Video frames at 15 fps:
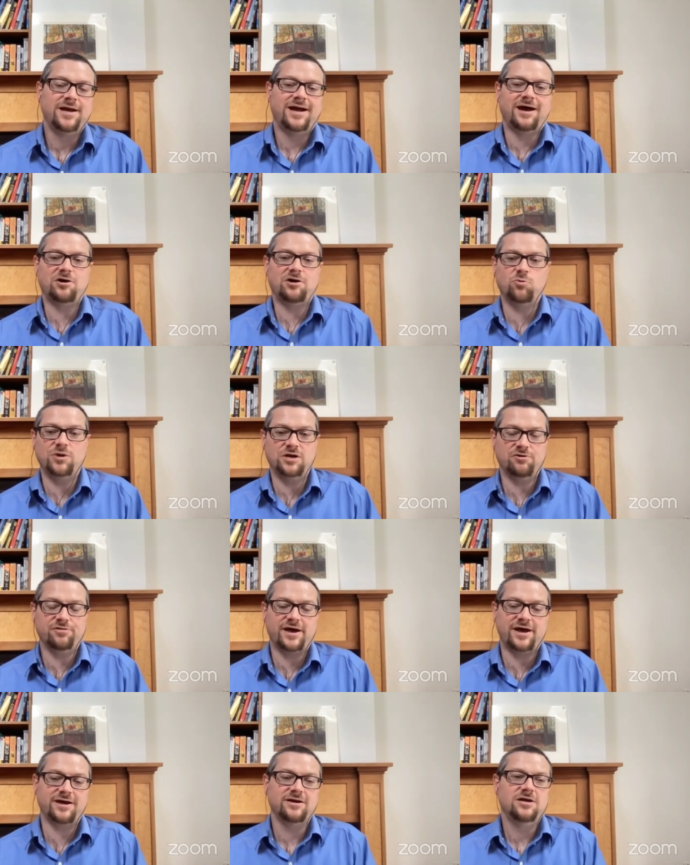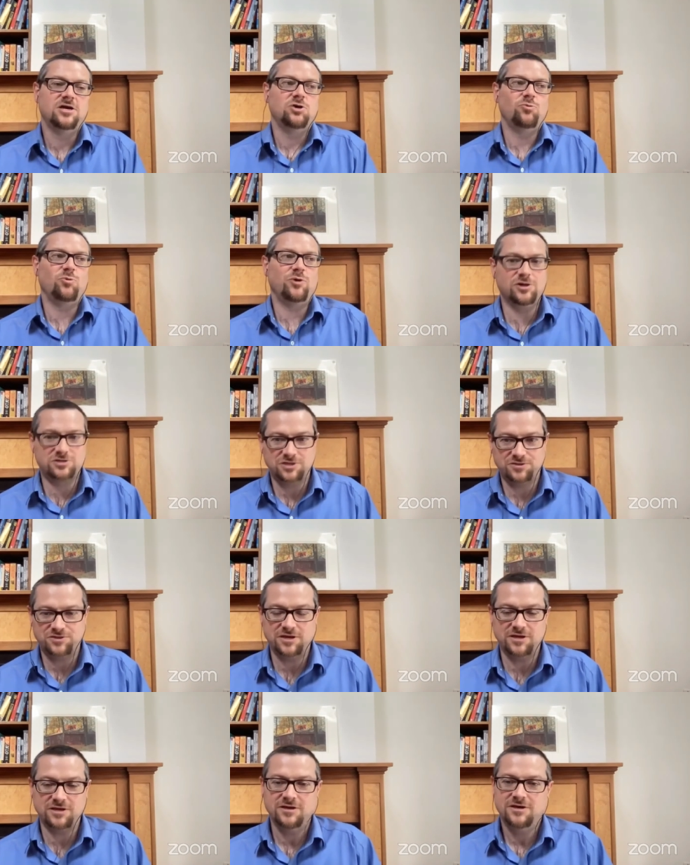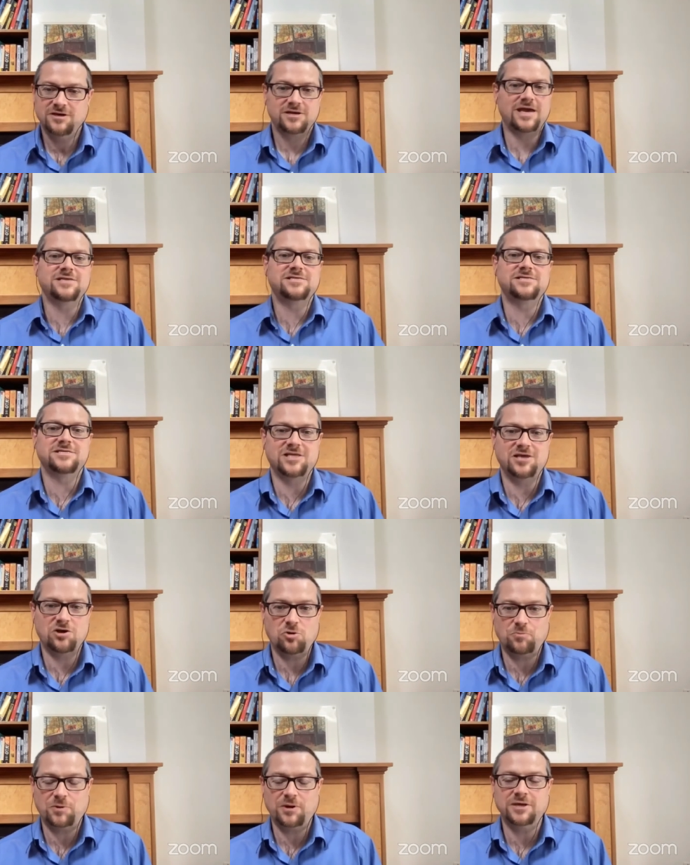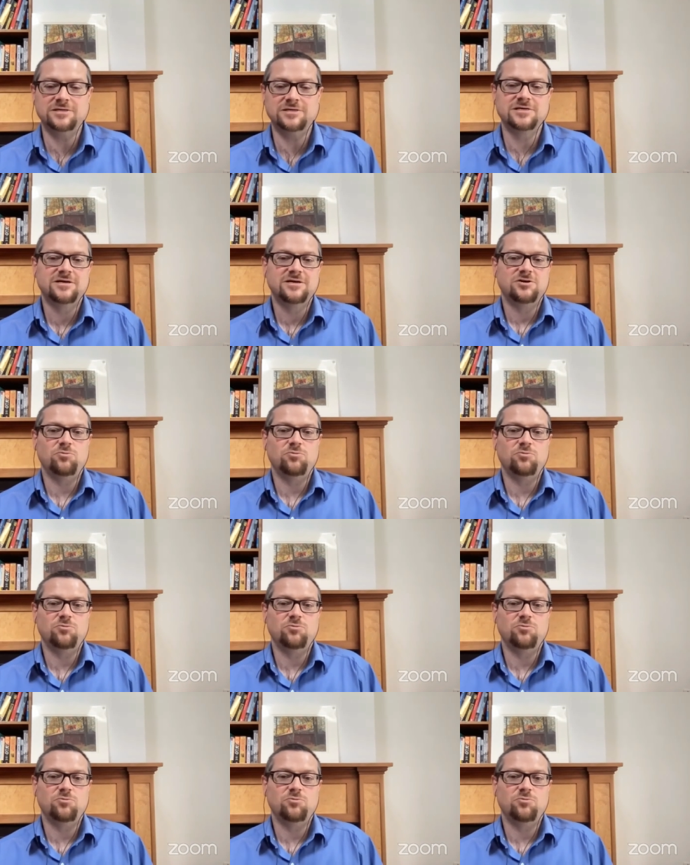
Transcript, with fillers: How do we know that? We looked at the cases they opened,